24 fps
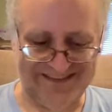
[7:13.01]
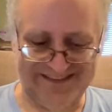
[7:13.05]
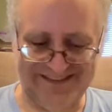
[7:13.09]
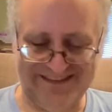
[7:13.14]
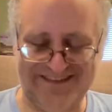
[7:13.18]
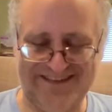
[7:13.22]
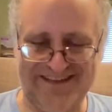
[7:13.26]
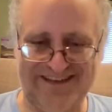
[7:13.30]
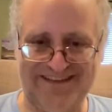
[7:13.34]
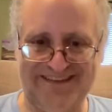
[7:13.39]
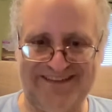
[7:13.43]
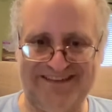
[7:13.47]

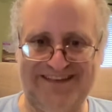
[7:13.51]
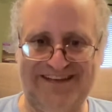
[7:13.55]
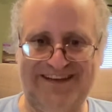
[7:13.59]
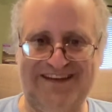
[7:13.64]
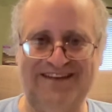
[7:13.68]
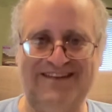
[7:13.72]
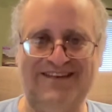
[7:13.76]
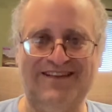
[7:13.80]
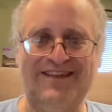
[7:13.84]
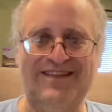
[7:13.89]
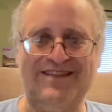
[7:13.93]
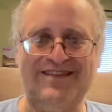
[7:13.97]

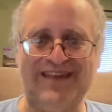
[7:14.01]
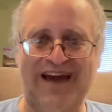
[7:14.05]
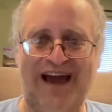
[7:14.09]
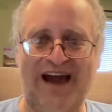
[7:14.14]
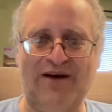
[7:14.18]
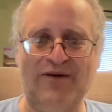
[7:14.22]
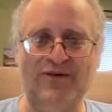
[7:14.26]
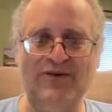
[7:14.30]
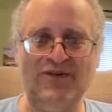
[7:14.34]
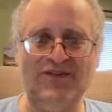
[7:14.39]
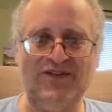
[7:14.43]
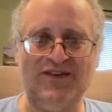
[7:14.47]

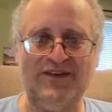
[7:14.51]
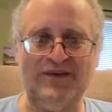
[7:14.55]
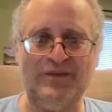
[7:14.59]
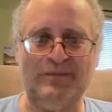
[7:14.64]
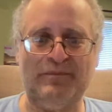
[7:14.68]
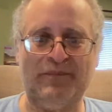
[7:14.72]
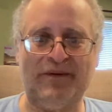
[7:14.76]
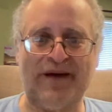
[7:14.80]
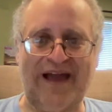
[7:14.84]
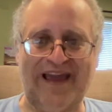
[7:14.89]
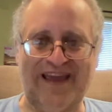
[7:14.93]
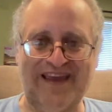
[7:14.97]

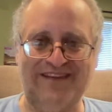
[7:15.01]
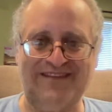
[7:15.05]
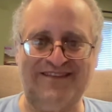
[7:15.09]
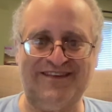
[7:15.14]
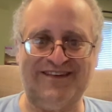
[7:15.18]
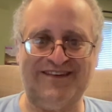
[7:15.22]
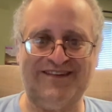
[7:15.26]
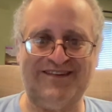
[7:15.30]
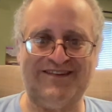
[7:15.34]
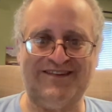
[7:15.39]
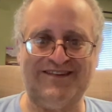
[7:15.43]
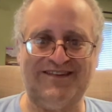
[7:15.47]
16,000
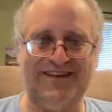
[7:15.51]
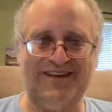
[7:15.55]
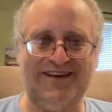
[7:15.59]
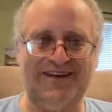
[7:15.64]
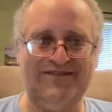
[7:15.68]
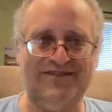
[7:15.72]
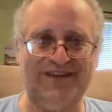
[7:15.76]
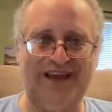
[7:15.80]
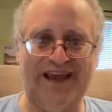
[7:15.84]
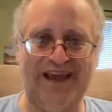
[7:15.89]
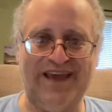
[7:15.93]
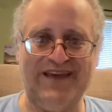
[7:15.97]
bytes
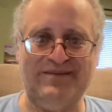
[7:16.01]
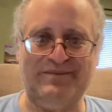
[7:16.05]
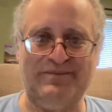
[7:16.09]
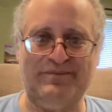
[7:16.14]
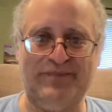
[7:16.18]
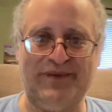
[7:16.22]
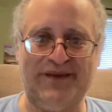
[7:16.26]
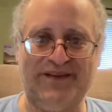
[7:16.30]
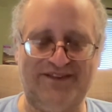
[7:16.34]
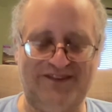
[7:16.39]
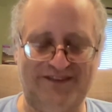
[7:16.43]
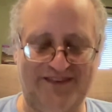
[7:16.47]
of 8
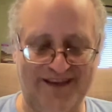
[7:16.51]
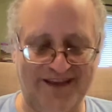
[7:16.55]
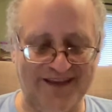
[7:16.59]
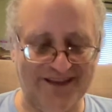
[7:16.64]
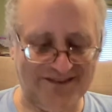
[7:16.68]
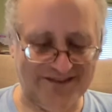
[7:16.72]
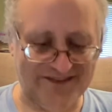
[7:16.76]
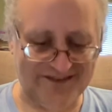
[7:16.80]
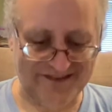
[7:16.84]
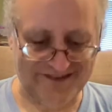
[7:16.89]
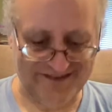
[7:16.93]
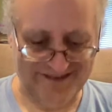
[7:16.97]
bits
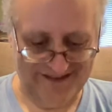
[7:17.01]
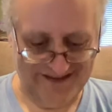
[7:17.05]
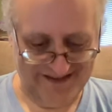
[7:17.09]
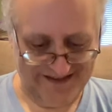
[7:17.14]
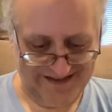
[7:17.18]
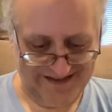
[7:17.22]
each.